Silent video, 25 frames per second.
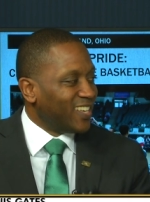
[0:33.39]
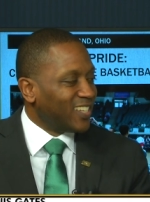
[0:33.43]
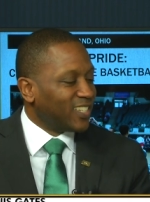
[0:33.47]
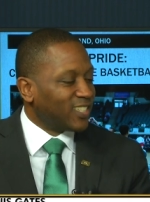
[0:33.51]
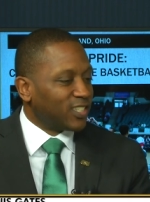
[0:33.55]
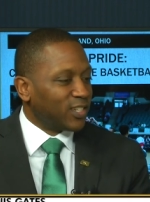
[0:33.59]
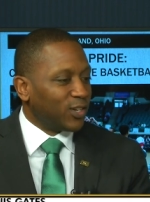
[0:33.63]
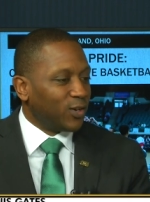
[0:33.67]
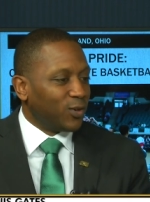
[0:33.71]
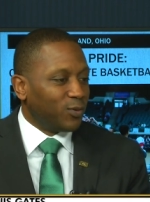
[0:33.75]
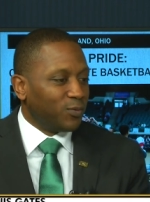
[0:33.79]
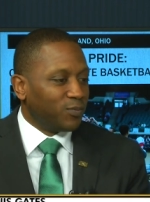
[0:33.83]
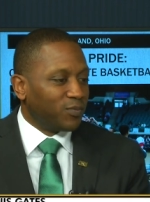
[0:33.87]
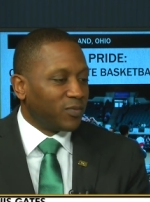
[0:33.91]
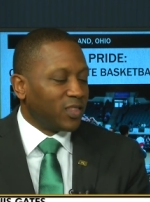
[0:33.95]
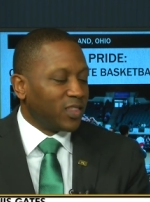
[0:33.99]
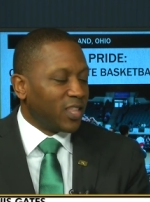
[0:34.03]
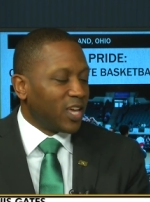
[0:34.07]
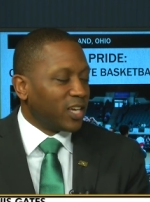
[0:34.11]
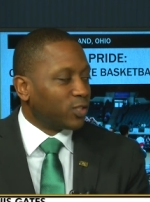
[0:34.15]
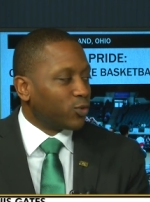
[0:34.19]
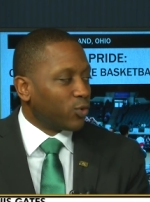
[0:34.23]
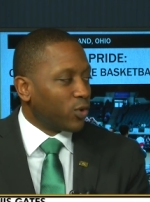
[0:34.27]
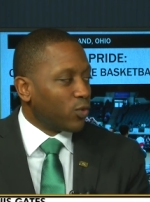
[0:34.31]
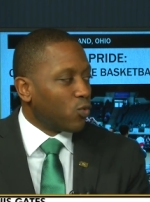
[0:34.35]
So
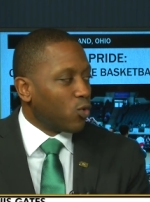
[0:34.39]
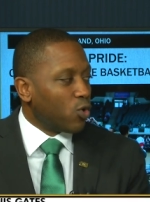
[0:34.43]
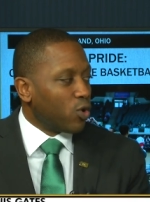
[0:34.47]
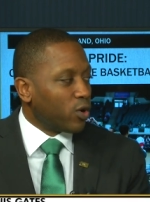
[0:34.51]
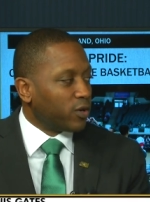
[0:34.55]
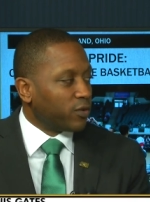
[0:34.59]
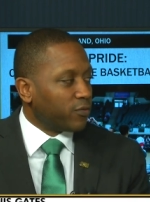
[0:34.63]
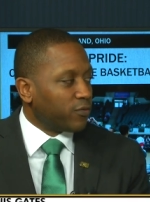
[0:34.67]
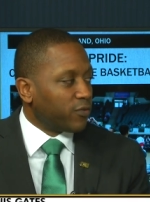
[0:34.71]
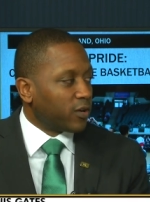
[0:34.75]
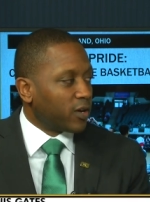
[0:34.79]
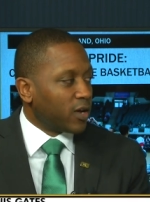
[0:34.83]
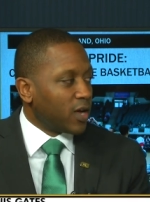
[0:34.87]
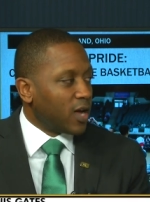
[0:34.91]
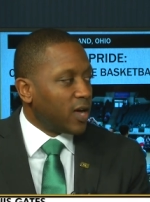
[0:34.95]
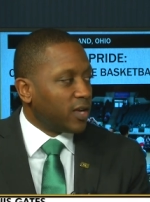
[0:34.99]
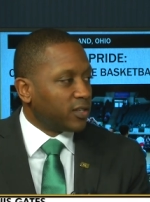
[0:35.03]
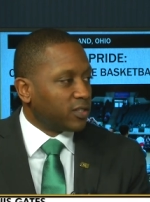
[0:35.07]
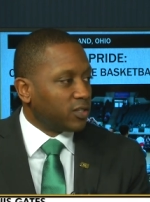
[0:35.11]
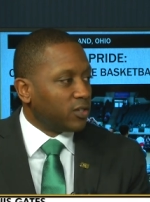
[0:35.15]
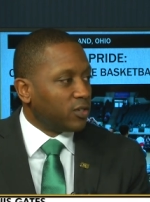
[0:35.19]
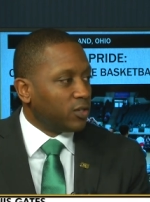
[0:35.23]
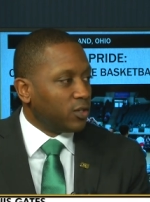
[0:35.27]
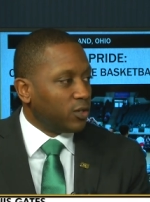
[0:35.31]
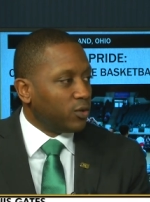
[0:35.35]
that's rewarding for
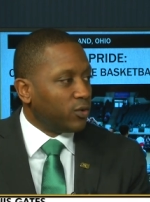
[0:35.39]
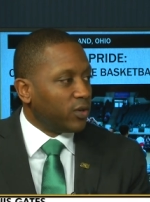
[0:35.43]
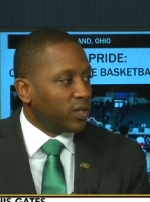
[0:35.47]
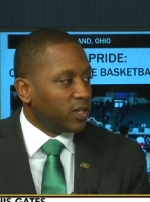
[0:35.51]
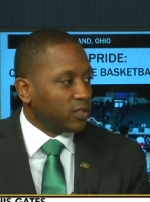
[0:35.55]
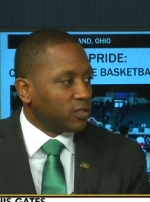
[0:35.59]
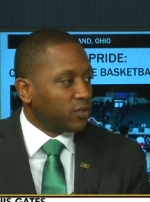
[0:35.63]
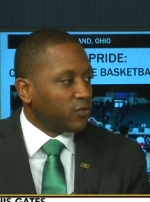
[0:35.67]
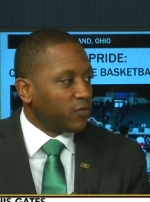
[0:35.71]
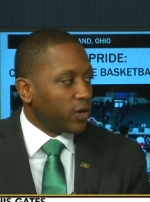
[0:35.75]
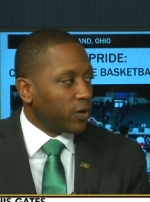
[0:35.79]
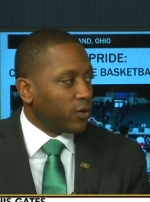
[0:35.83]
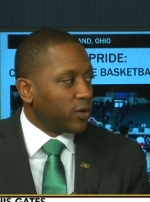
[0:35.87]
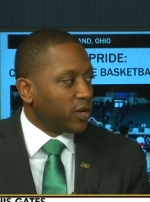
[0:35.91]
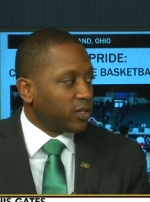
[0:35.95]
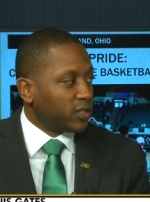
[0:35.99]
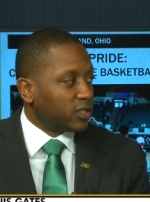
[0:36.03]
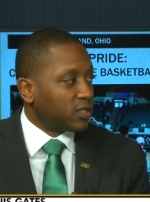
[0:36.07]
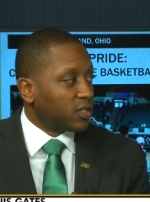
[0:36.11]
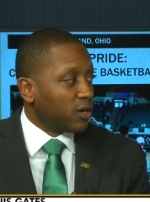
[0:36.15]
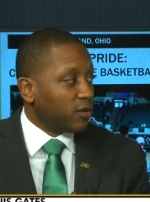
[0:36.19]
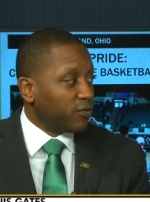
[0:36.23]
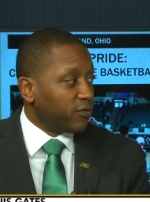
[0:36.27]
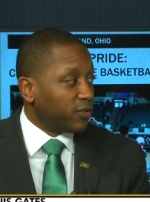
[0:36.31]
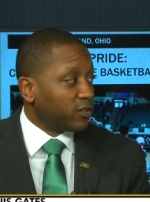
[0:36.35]
guys to do, and it's very
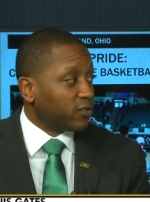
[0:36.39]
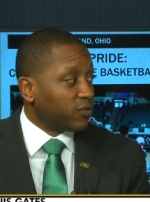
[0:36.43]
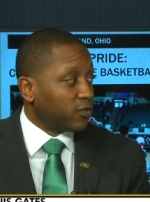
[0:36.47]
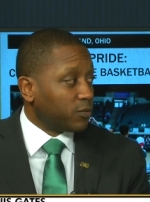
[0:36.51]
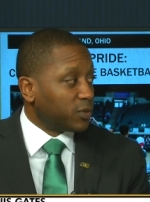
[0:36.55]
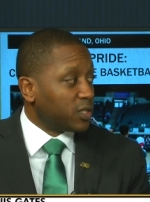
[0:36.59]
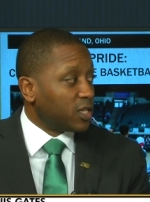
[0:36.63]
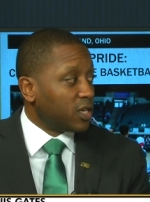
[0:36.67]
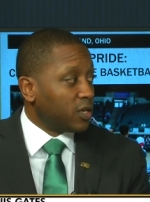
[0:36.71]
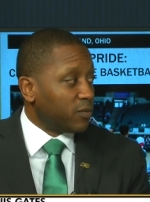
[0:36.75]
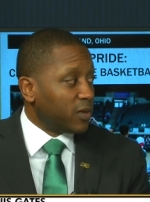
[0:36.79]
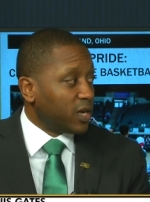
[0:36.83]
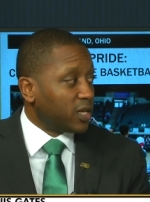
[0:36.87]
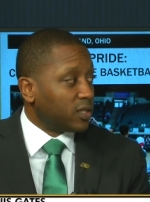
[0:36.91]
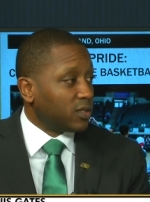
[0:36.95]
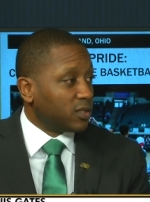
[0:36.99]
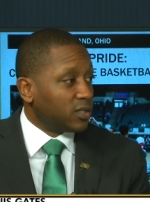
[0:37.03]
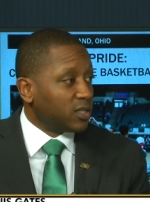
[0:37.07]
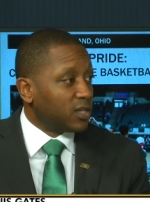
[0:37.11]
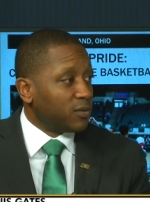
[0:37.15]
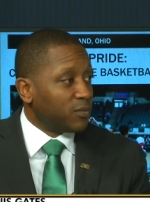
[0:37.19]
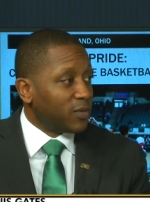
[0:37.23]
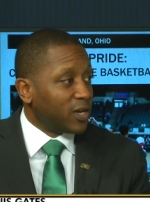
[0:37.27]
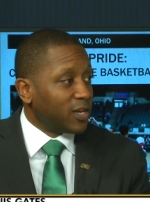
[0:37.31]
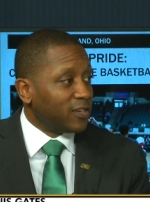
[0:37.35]
unselfish from teammate to
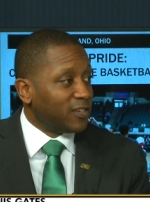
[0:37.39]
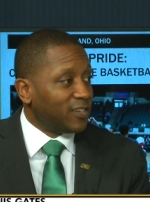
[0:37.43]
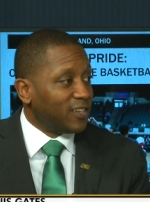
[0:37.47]
teammate.